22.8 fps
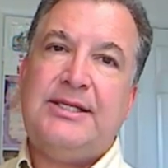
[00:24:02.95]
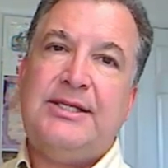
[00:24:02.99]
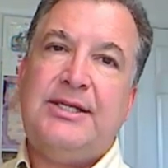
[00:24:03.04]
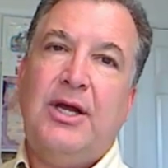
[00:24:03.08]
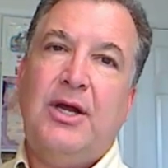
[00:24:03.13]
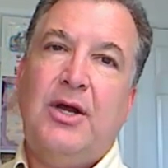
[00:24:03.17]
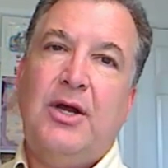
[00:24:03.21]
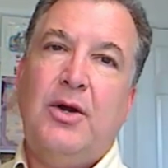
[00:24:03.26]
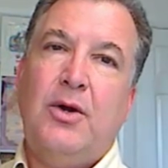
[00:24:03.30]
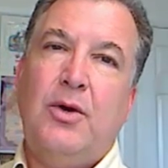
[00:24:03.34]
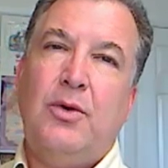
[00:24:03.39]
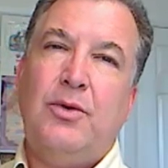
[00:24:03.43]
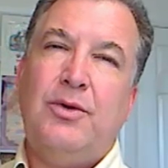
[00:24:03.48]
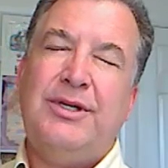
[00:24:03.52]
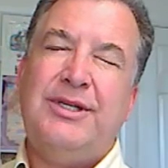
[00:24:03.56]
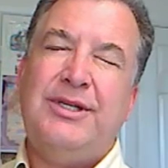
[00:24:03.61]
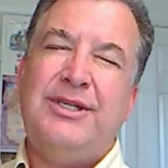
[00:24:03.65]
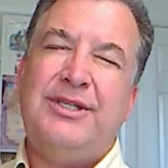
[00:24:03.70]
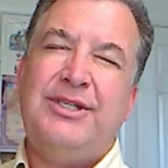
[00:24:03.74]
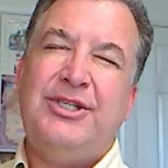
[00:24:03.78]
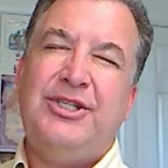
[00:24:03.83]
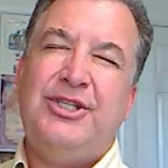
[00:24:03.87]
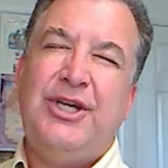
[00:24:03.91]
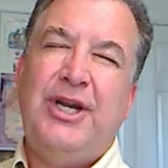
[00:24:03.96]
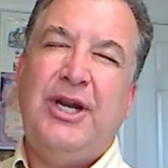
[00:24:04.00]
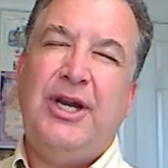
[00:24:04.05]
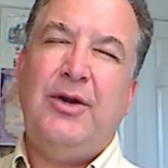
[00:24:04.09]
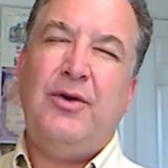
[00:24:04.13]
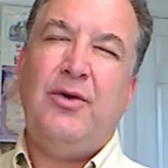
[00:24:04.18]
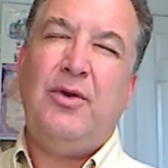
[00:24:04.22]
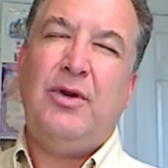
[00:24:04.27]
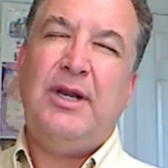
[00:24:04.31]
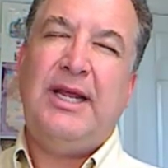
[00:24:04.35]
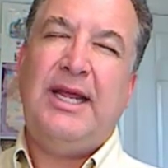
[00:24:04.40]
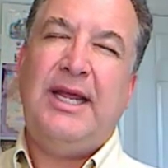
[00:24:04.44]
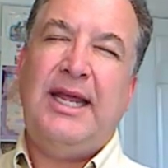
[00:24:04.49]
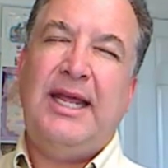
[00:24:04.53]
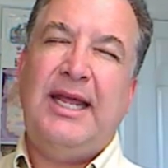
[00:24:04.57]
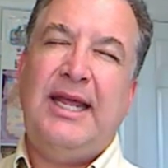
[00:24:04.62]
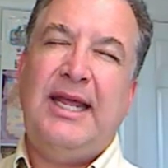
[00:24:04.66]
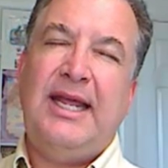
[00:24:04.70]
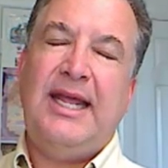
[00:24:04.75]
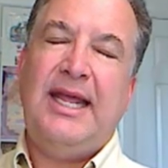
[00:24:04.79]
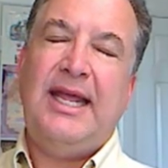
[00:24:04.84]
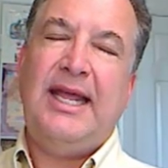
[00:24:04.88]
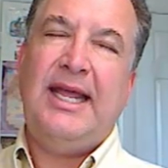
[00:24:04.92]
So
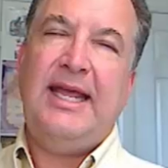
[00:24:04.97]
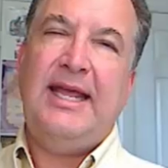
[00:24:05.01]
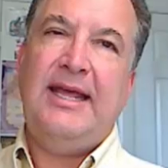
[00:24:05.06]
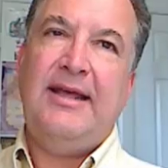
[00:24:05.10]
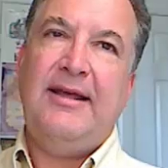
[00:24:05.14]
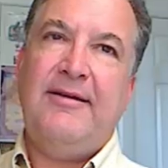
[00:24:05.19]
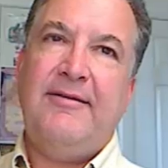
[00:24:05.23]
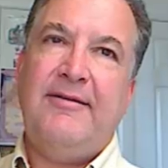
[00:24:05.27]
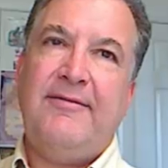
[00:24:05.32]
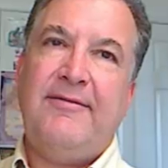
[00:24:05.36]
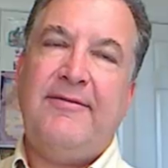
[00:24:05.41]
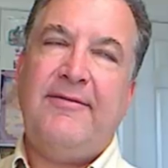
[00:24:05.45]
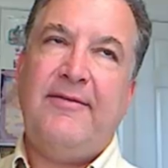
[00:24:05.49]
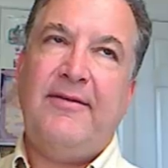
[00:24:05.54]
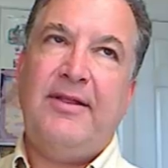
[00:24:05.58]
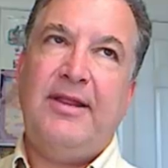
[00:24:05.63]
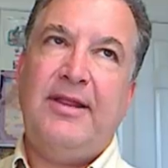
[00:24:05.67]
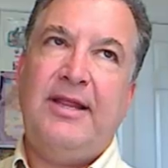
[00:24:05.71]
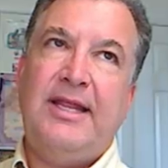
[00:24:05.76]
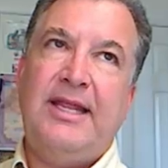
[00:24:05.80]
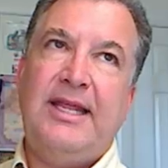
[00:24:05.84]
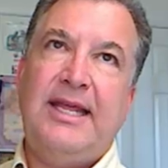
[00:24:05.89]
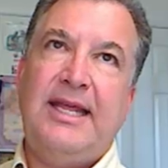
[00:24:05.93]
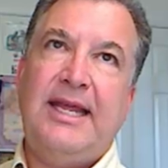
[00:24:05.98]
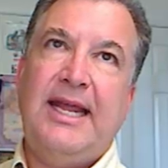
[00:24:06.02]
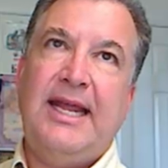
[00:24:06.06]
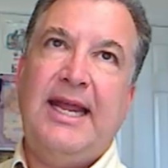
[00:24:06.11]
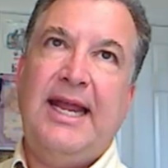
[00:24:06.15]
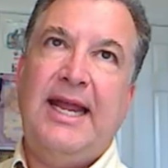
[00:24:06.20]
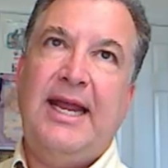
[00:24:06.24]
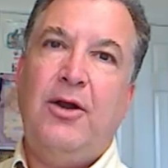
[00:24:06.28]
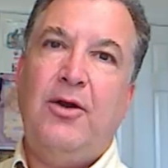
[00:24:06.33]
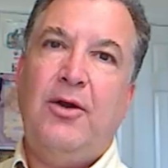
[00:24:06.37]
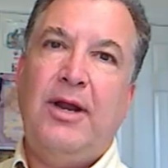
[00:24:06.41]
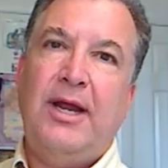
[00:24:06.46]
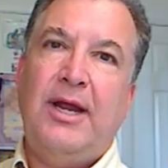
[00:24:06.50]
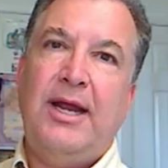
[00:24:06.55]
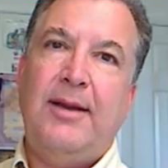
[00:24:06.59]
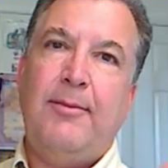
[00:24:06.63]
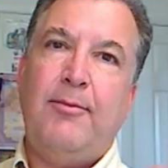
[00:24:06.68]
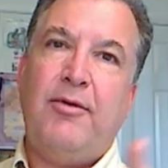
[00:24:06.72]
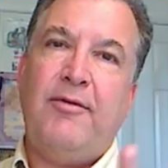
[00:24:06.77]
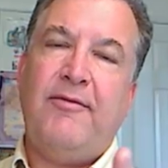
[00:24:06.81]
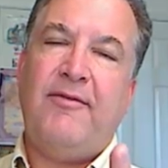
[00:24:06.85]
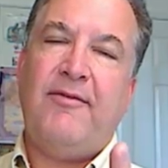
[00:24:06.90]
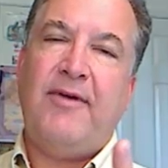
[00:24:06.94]
generally, if the
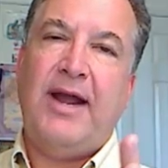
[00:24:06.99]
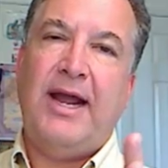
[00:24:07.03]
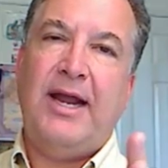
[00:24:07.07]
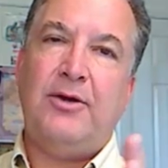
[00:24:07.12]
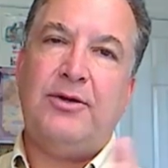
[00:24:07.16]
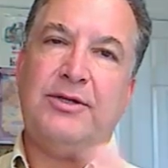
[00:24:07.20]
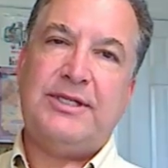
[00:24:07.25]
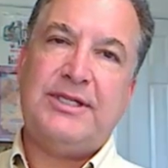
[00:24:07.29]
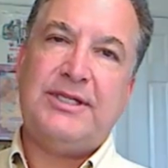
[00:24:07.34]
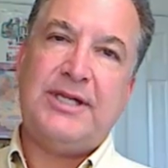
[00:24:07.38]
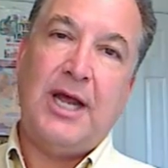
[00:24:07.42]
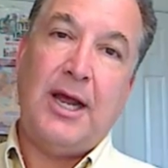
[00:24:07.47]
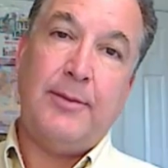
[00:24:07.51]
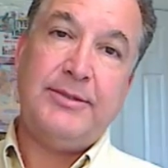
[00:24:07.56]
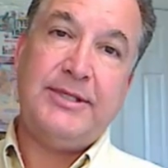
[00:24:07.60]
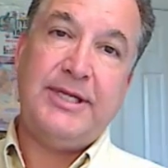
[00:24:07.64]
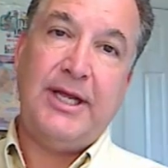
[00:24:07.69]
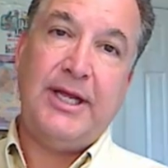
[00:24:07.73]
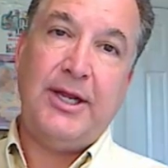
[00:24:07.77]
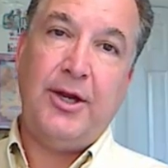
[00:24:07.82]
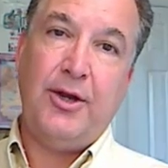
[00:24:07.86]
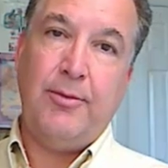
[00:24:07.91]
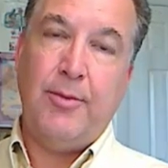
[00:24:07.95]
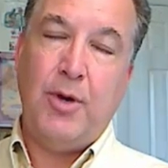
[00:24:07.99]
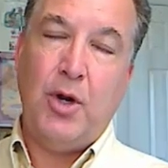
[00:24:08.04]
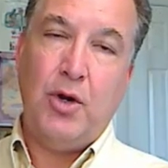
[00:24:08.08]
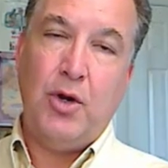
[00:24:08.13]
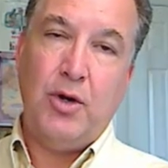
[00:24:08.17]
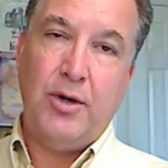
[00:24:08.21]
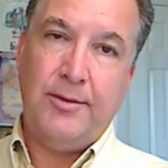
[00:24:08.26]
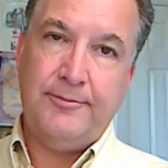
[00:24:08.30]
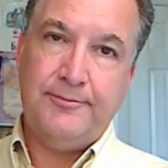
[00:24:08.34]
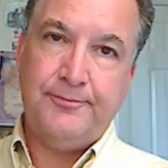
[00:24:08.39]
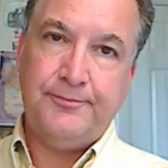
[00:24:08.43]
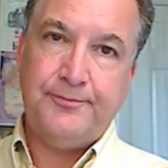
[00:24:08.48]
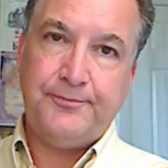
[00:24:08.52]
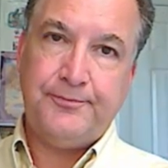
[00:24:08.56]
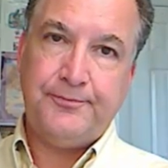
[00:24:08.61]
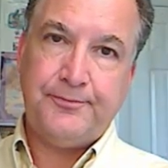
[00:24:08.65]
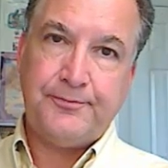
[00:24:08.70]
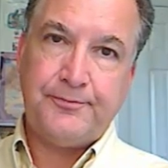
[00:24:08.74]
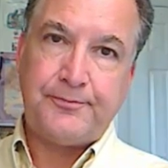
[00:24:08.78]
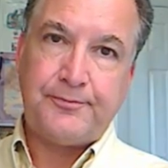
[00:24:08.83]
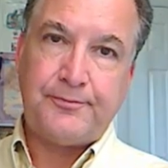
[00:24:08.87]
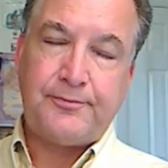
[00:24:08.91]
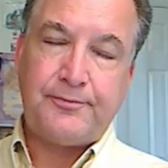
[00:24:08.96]
internet provider stops at your modem,
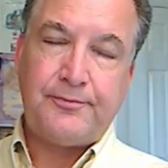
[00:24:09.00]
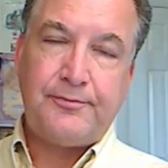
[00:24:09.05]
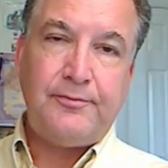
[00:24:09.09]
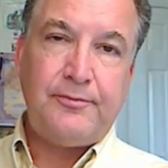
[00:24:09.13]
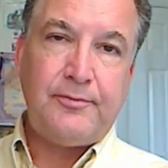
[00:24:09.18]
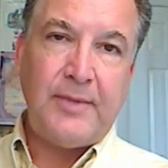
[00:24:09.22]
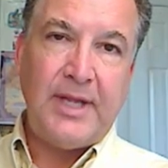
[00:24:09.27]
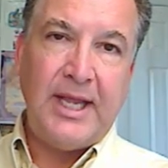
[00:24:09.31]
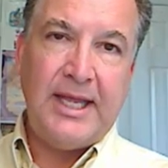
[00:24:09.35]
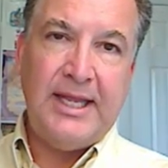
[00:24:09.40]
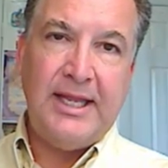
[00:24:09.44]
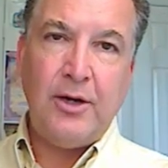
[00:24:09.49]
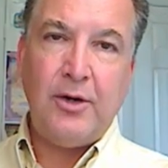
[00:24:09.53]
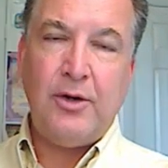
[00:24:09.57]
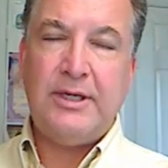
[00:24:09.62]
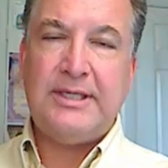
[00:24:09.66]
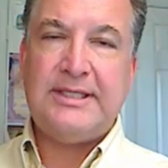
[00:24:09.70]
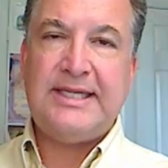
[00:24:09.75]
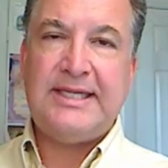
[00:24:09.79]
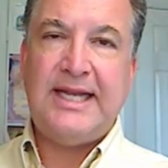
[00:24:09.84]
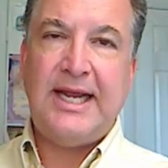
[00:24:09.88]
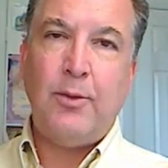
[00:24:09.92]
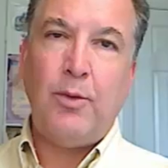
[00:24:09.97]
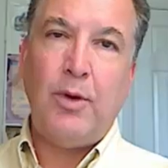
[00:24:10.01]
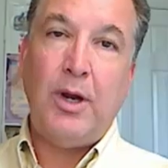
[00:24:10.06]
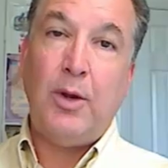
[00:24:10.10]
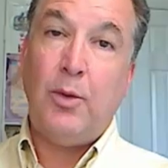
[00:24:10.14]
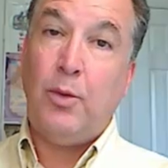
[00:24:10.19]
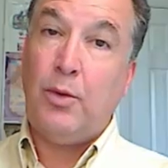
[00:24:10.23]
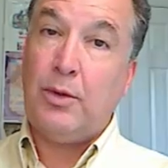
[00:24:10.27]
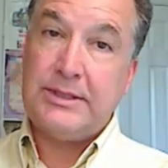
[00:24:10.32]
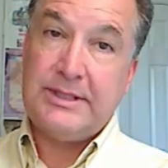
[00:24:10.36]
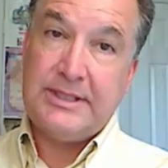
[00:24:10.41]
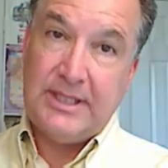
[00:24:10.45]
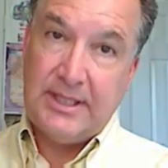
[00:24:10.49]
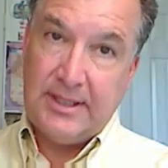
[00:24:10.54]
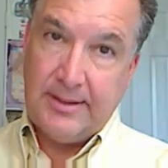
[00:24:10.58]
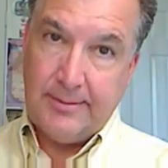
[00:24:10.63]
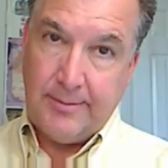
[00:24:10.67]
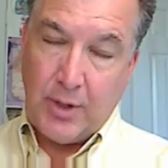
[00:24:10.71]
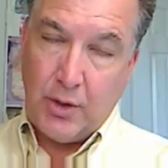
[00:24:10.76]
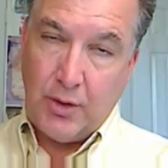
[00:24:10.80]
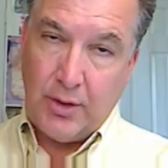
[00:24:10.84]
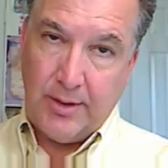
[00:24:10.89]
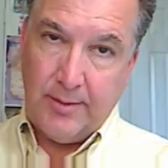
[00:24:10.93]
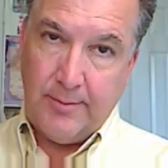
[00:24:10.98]
they're going to say, well, it works
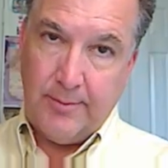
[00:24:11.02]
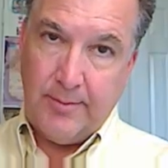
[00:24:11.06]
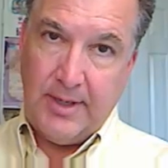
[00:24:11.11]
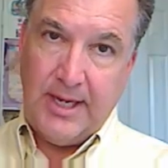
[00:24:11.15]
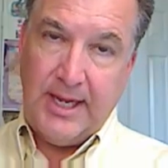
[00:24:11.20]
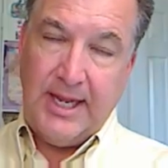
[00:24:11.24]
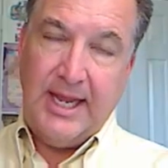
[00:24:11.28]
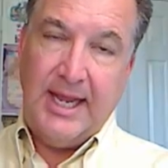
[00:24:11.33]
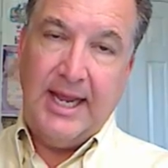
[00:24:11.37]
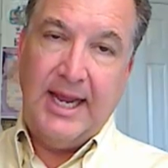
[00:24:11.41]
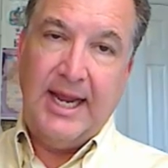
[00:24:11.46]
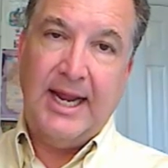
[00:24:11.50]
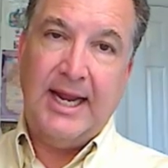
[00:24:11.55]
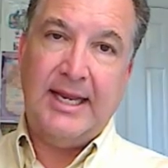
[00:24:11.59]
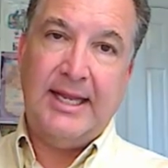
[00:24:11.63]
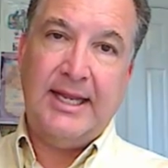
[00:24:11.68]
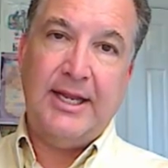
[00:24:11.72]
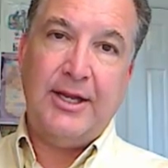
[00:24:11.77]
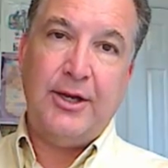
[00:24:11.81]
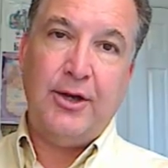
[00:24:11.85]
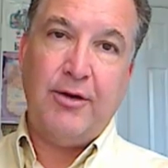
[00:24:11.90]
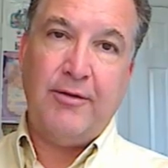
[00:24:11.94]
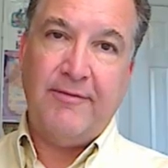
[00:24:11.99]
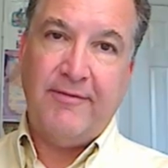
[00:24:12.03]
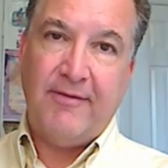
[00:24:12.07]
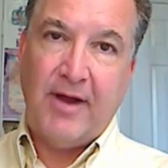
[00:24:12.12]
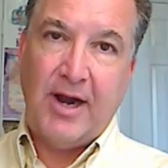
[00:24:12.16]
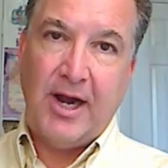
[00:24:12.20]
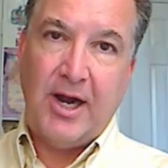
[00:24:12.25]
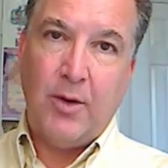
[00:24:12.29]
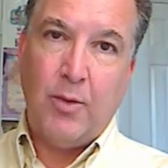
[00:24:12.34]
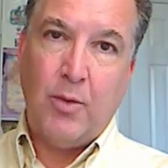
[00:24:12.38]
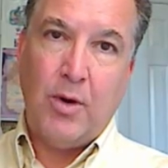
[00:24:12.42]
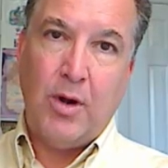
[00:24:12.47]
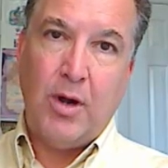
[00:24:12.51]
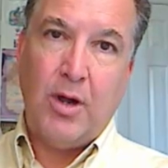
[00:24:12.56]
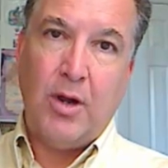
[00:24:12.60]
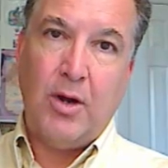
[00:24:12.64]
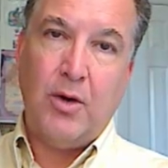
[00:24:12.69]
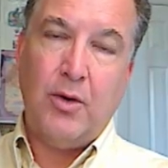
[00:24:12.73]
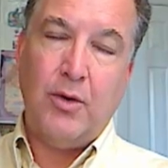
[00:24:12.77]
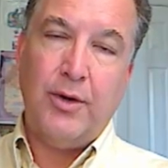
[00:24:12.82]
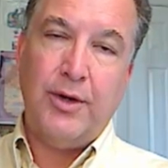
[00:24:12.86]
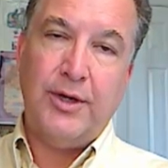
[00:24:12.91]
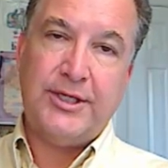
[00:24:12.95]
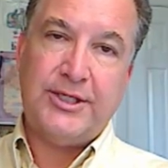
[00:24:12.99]
to the modem, and then your
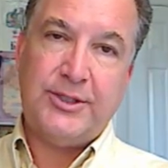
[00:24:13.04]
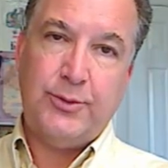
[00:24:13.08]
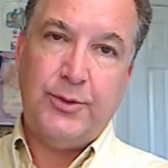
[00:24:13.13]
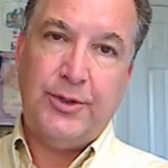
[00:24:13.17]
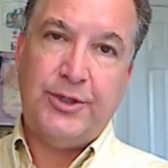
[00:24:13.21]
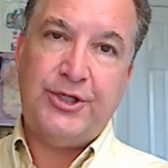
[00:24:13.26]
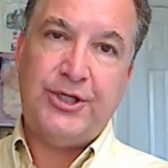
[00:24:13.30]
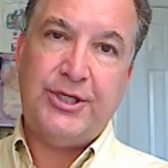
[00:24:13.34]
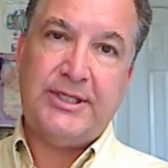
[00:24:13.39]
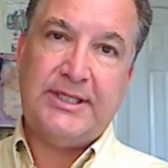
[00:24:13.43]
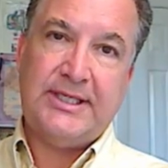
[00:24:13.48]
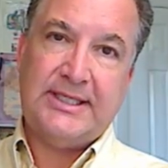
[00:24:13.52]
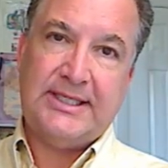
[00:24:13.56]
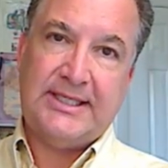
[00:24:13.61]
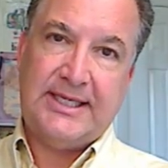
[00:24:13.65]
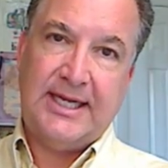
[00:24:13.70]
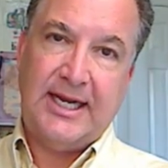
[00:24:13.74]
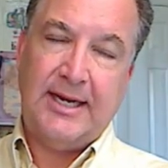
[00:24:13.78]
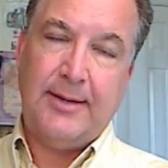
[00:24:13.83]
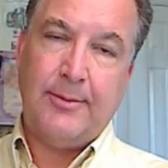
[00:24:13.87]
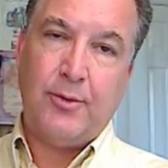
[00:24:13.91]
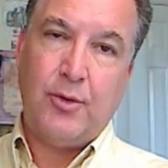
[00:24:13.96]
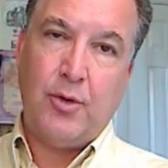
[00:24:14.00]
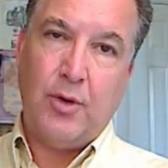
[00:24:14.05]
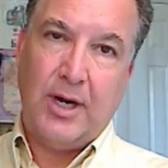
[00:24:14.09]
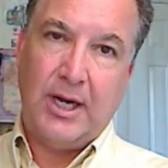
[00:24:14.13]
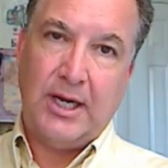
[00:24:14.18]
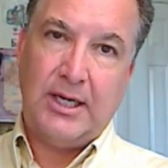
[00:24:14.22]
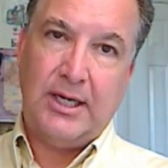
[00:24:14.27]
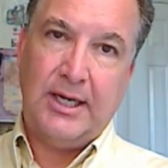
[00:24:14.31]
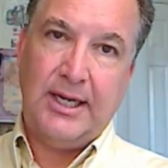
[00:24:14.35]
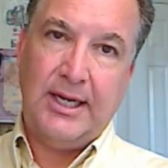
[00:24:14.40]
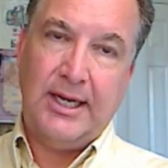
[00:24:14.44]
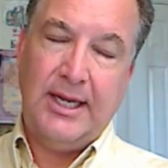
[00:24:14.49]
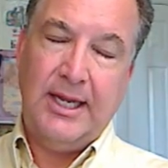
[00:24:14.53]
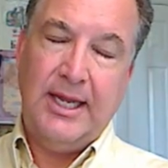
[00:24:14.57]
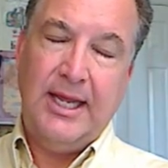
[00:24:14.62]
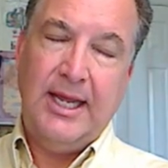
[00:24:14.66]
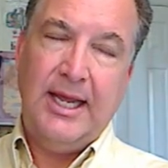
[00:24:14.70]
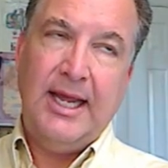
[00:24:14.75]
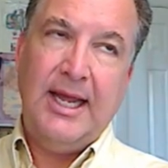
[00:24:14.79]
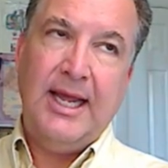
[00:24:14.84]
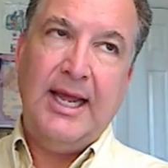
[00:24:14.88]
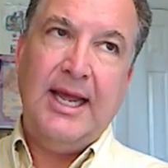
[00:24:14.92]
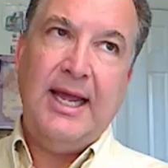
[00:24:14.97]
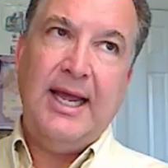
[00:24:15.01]
firewall or your switch isn't set up correctly.
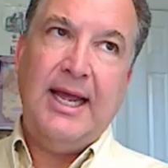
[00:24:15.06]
